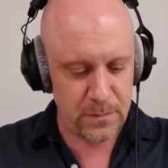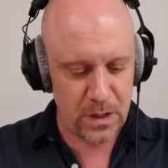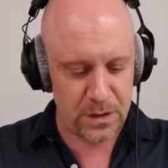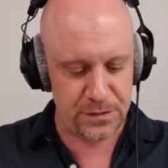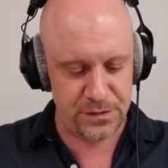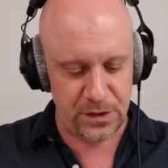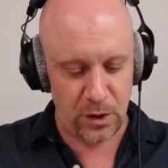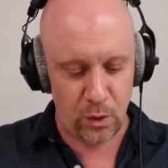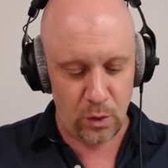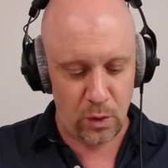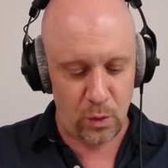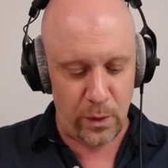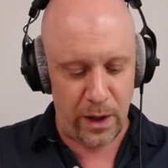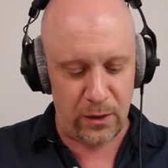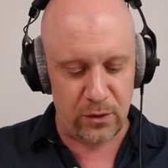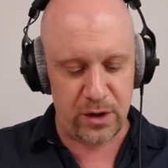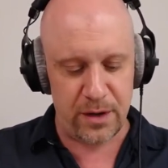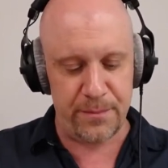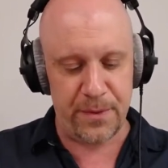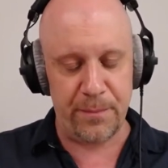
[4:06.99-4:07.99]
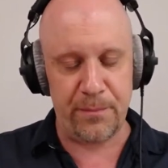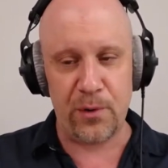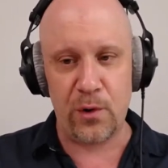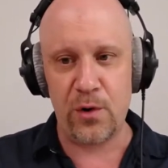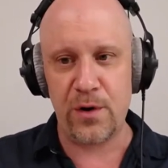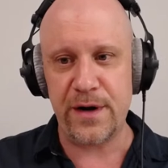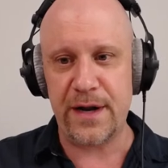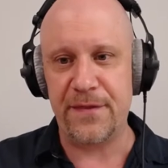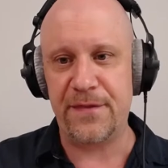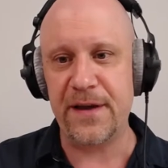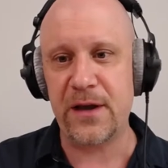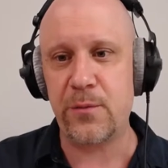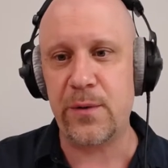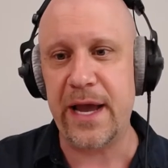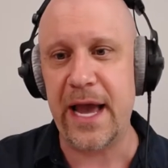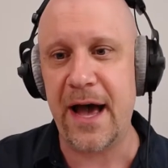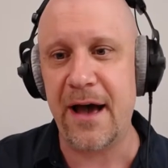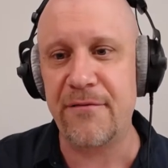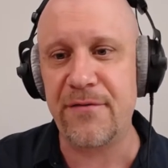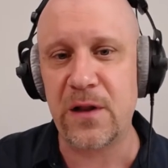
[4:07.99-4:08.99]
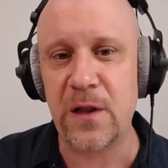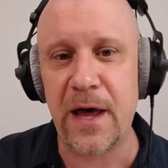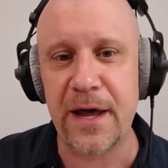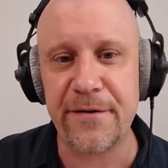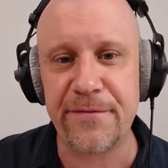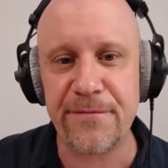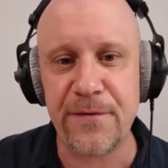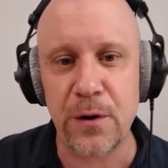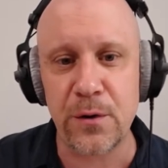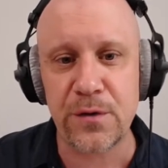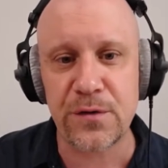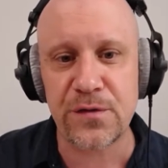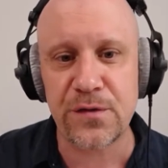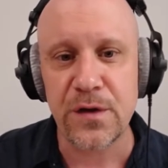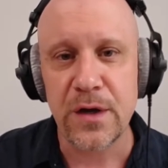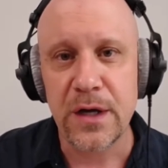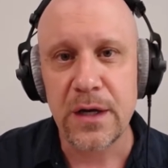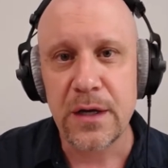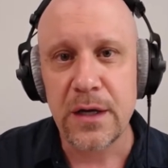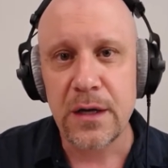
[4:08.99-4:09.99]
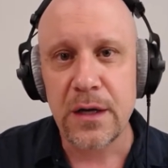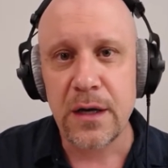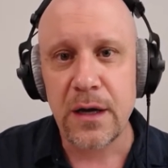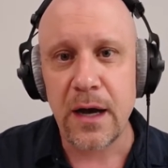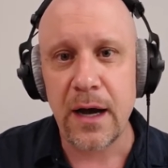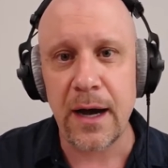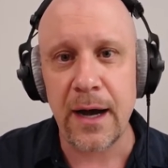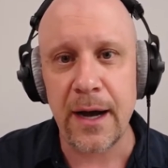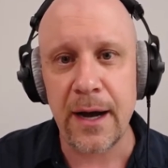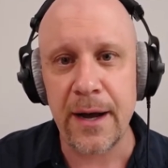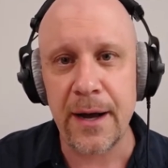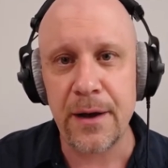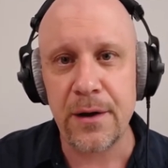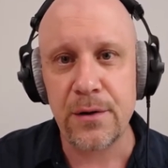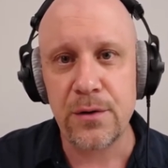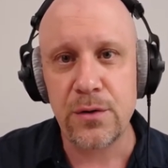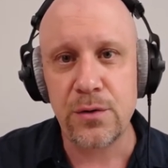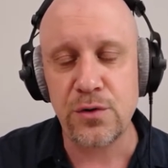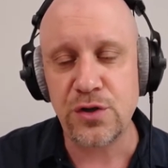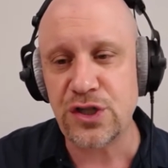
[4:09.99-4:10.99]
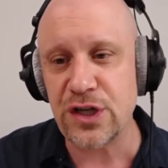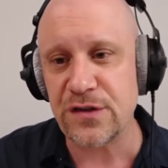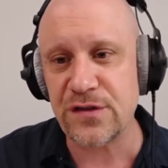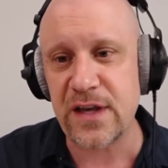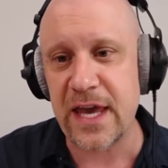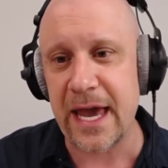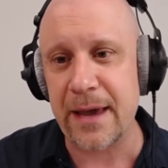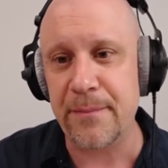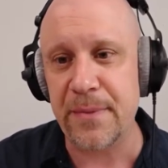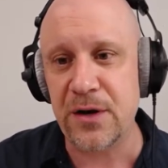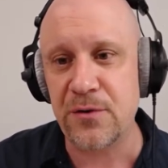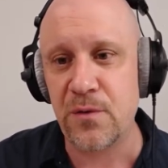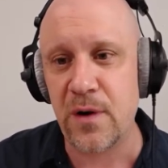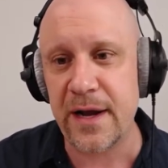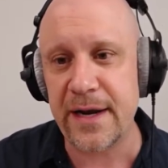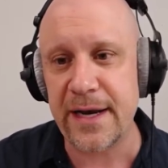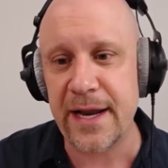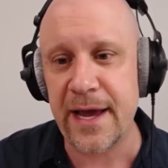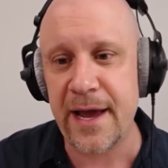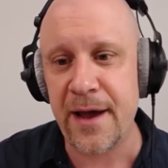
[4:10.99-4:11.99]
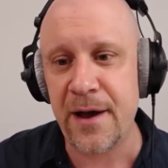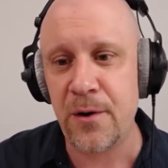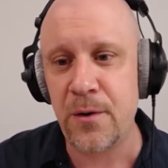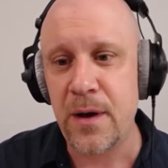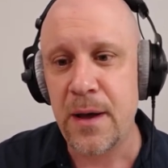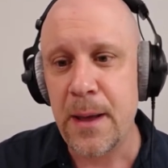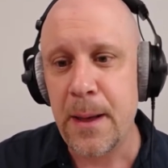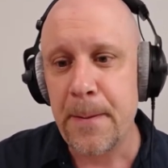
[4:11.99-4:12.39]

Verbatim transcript: So welcome aboard. I think we have a lot of folks who just came in right now.